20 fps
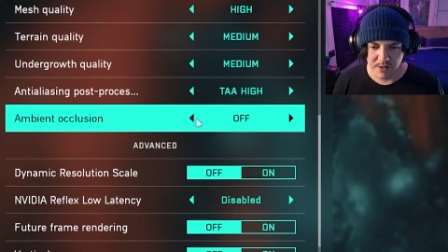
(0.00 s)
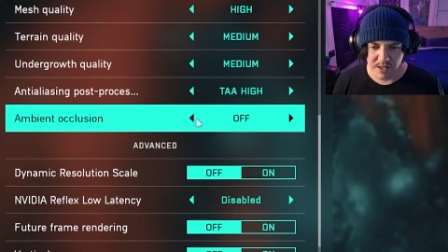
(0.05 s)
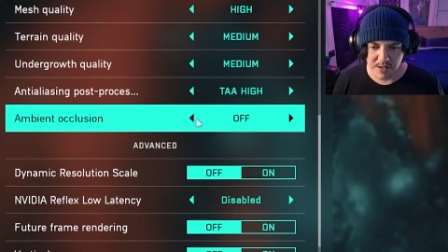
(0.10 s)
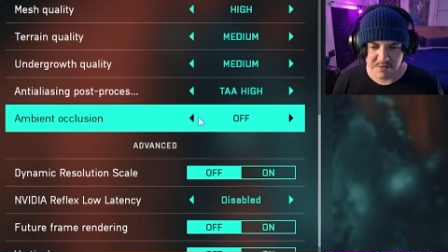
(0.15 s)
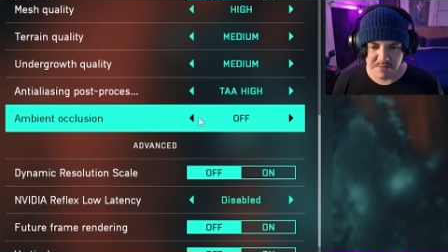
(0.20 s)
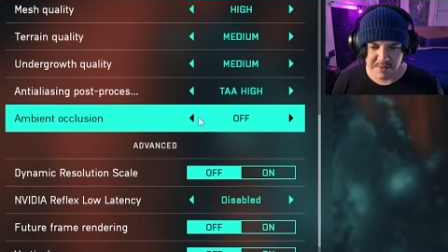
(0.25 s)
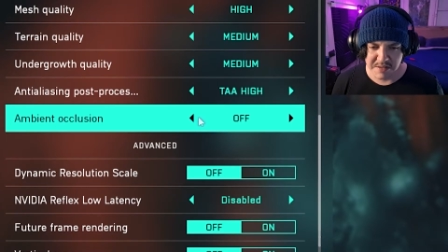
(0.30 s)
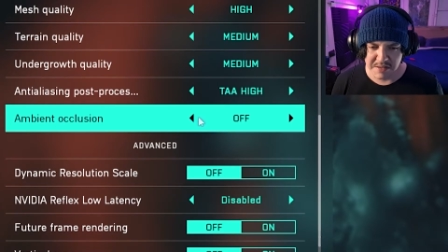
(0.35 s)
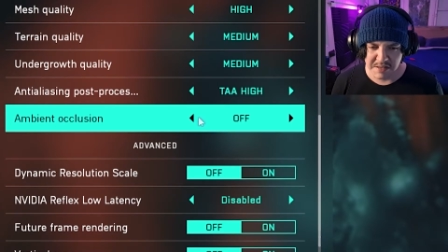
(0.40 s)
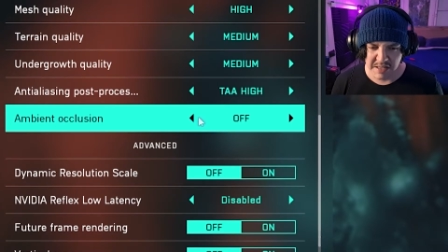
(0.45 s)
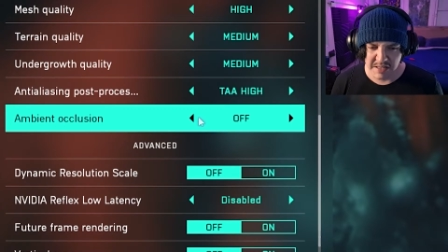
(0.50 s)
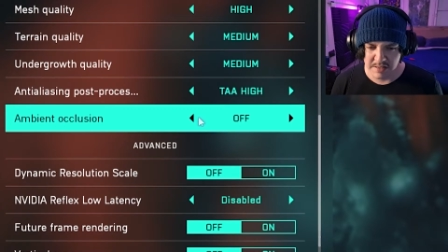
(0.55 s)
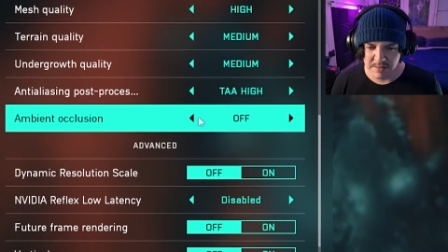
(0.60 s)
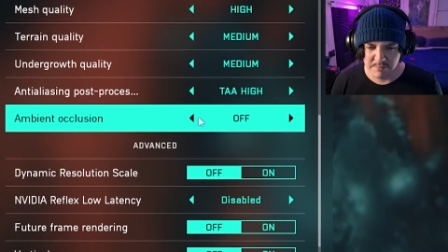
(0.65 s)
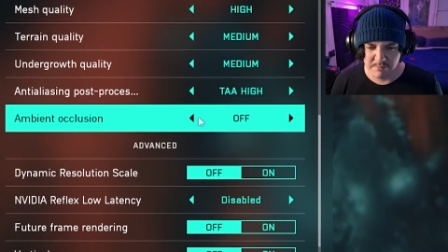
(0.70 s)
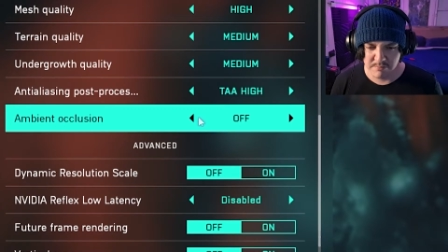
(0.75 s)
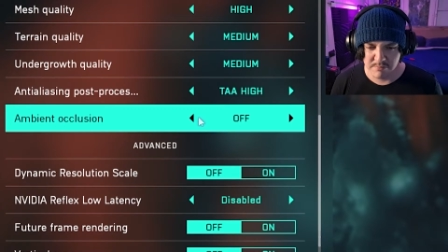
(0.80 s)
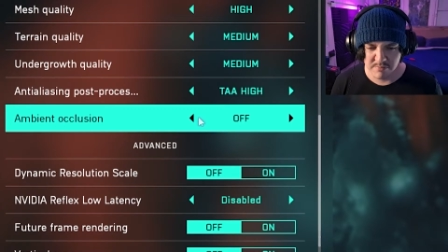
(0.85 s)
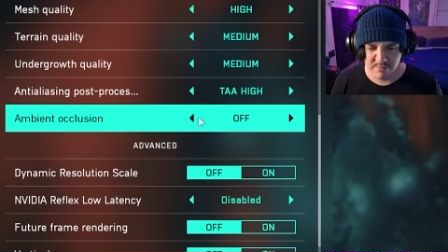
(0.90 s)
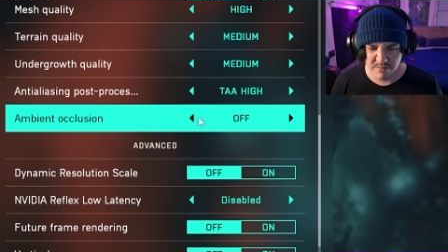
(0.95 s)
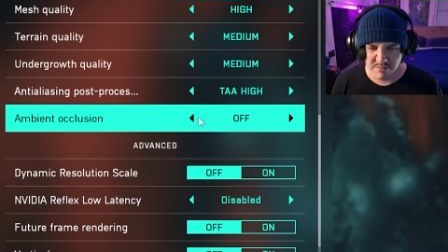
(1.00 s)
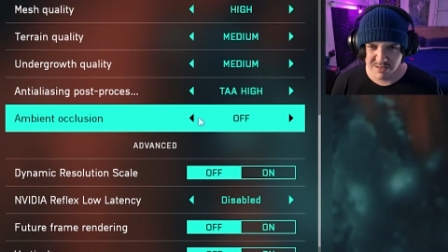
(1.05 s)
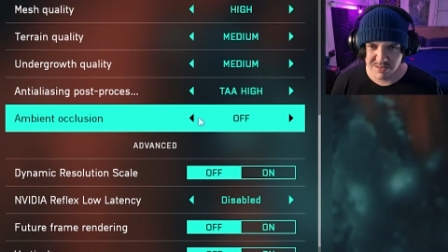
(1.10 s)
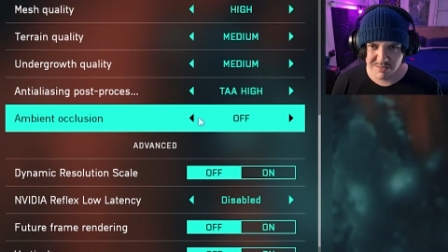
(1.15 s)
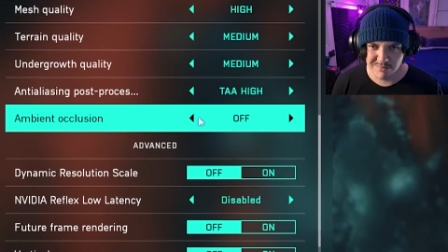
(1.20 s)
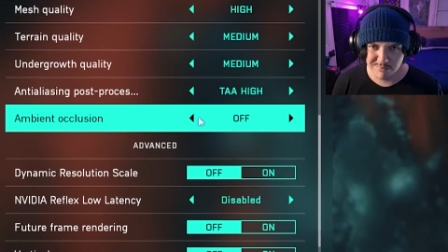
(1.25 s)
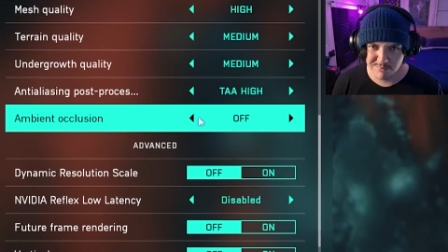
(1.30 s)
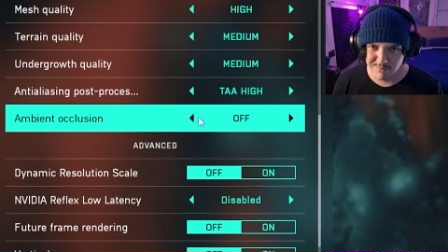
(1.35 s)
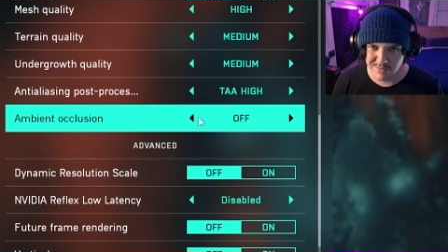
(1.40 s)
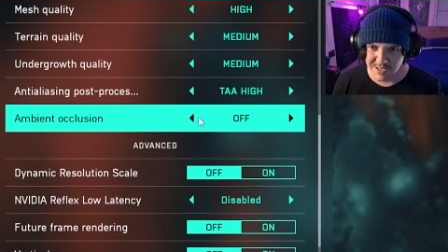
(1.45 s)
It gives me like a
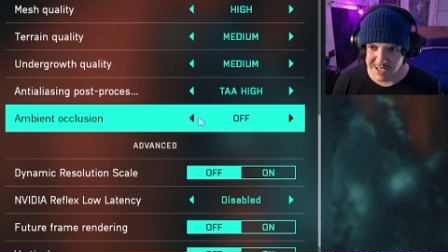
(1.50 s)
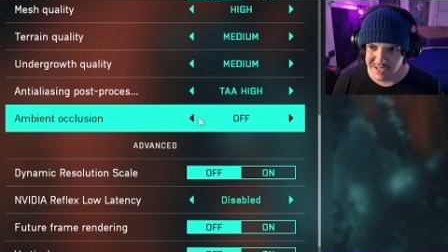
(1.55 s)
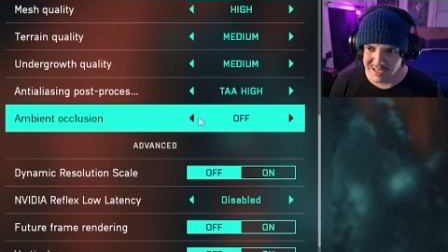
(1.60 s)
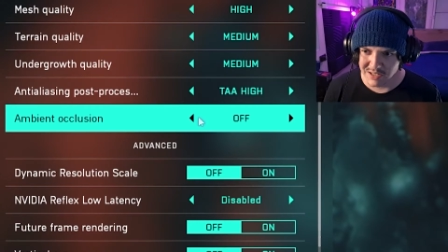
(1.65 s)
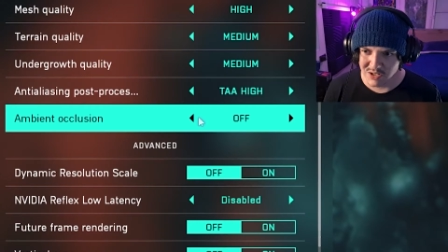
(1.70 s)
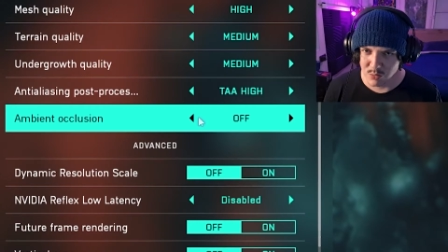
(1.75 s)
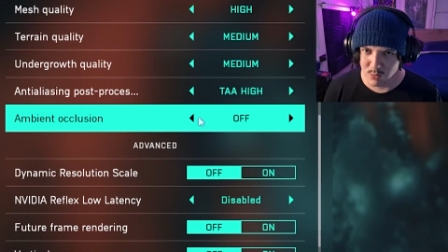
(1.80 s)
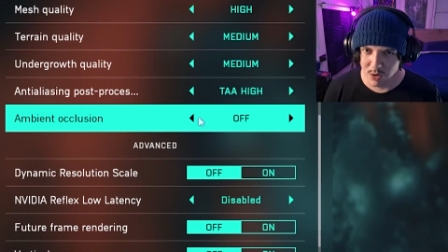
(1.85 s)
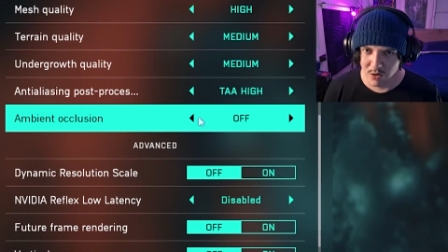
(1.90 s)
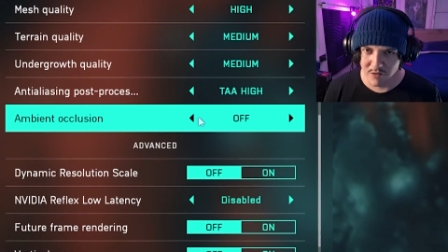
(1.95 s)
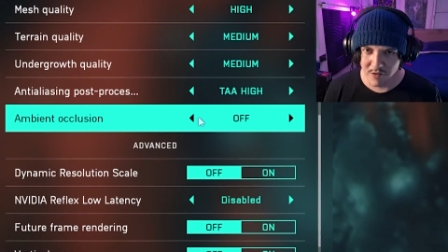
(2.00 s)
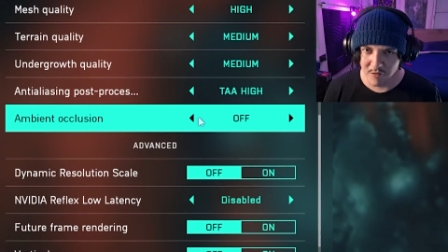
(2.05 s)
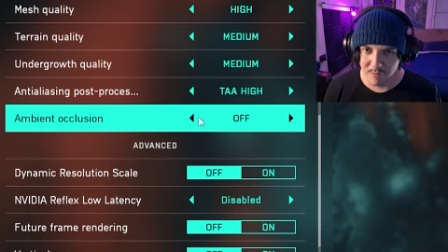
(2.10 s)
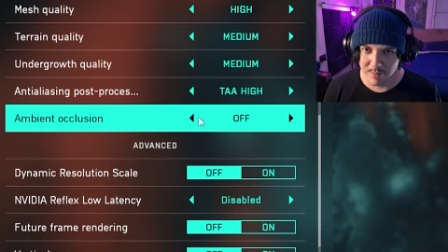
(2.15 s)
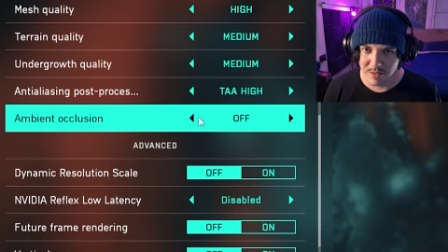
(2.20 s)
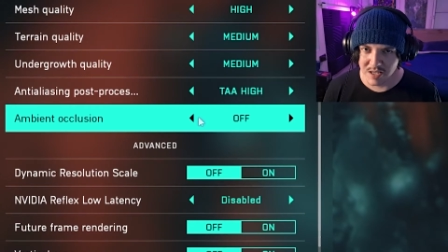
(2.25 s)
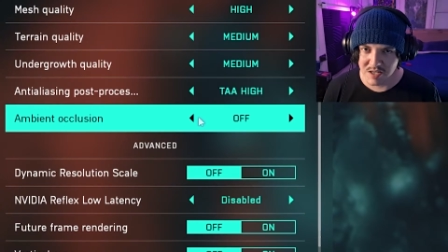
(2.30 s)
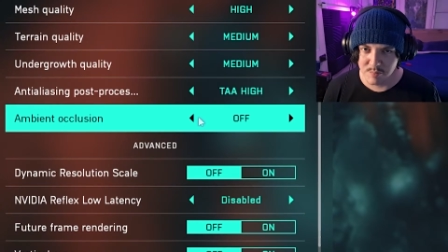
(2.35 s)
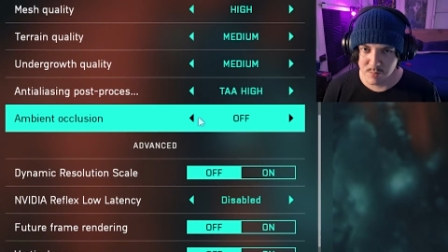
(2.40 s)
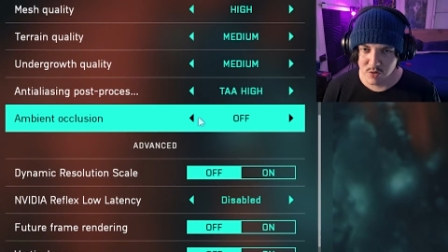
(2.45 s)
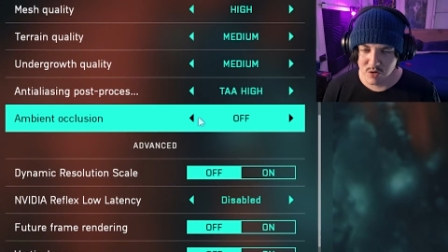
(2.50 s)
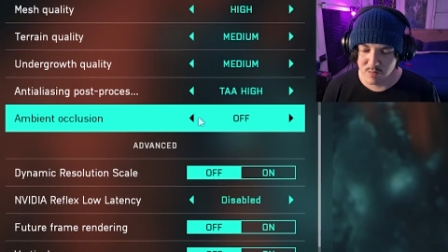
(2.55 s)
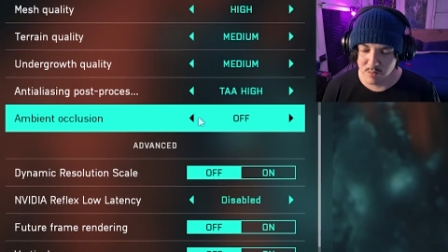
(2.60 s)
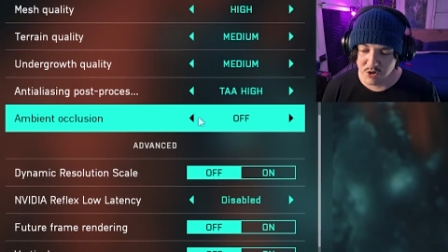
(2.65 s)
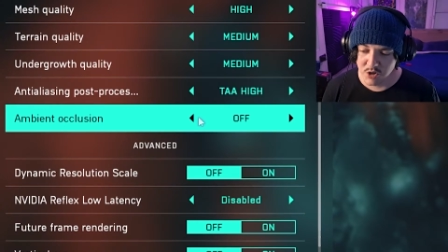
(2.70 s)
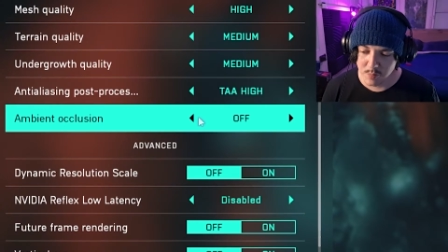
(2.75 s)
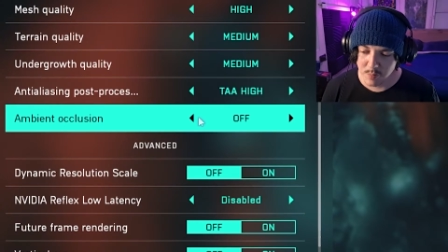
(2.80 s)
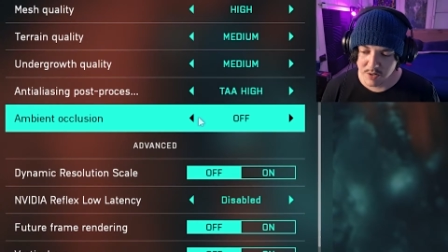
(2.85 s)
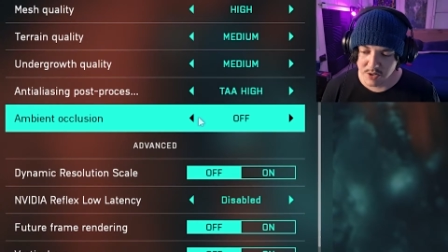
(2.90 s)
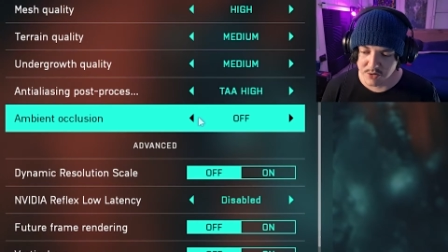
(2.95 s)
10 to 12 FPS boost,
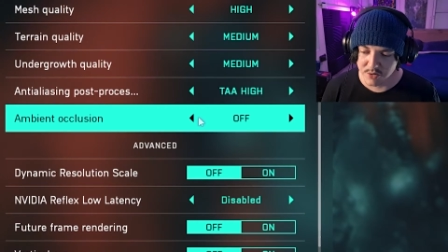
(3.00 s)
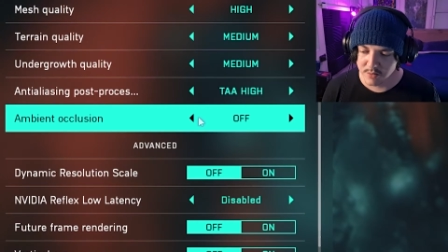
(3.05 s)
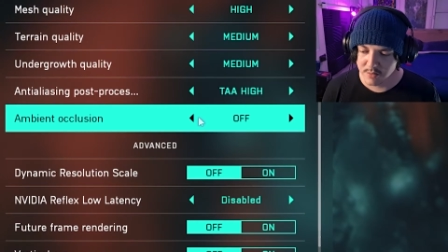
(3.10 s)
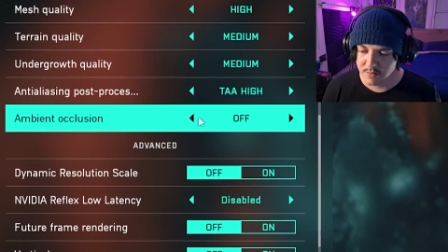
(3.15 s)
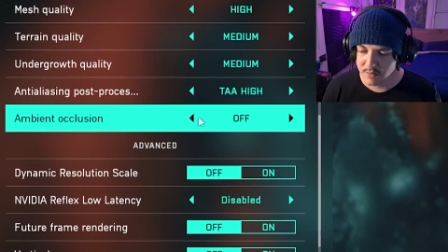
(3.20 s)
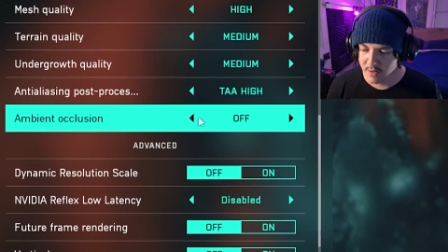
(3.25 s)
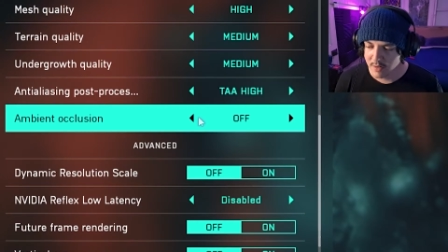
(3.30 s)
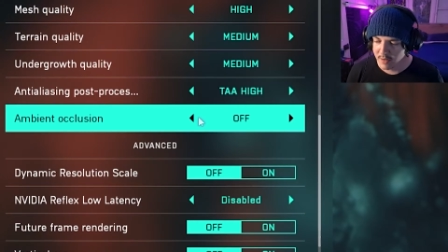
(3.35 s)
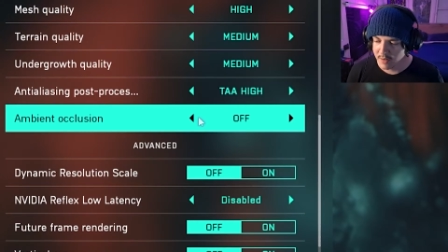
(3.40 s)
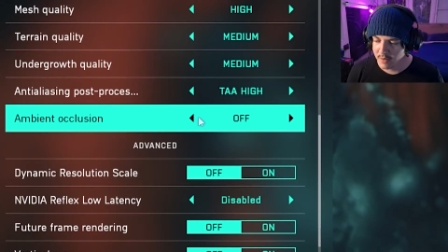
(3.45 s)
which is pretty good.